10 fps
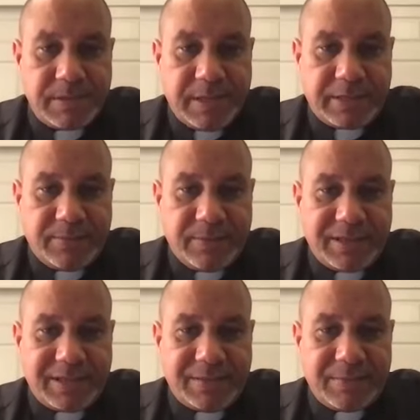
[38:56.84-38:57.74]
Thank you,
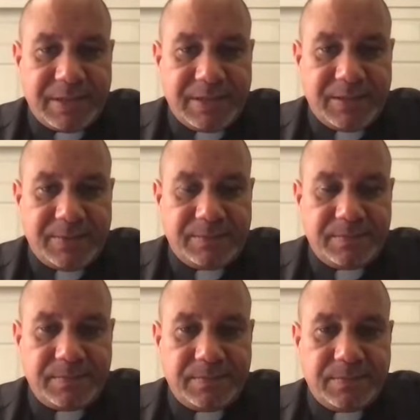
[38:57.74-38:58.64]
Monica.
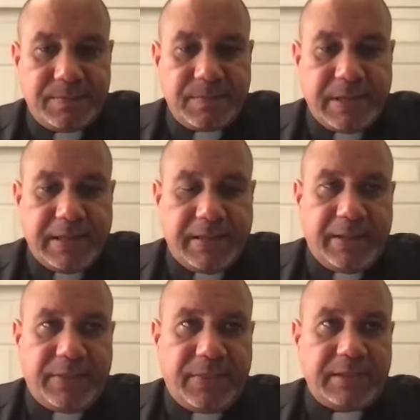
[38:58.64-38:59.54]

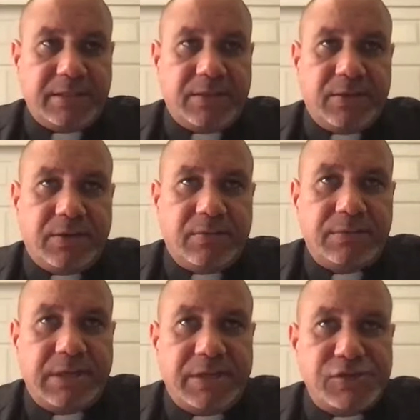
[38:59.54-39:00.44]
I think the
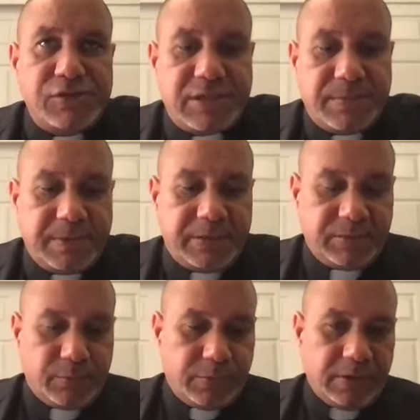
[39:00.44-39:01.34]
relationship
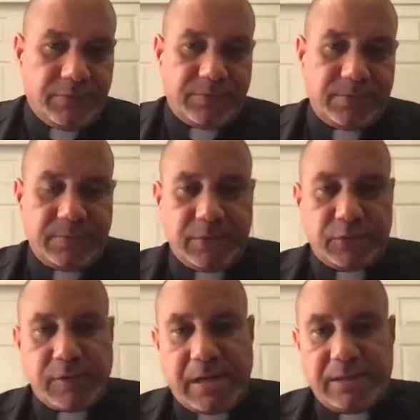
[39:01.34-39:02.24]
is one of
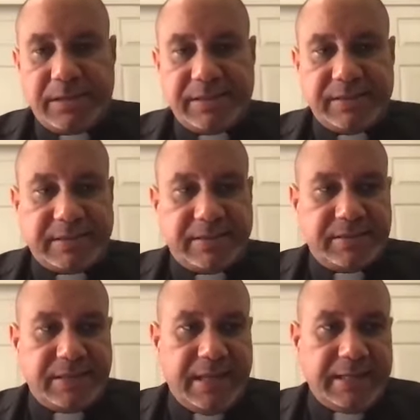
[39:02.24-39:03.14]
mutuality in the
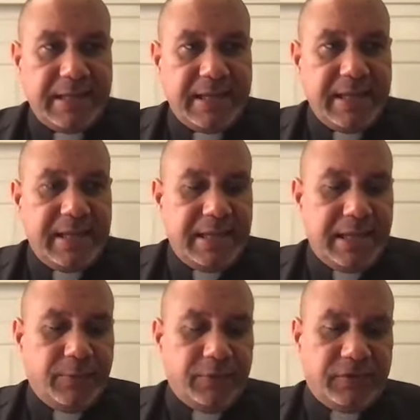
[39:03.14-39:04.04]
sense that
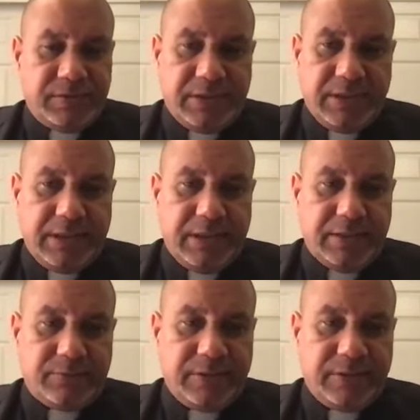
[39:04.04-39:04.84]
it was the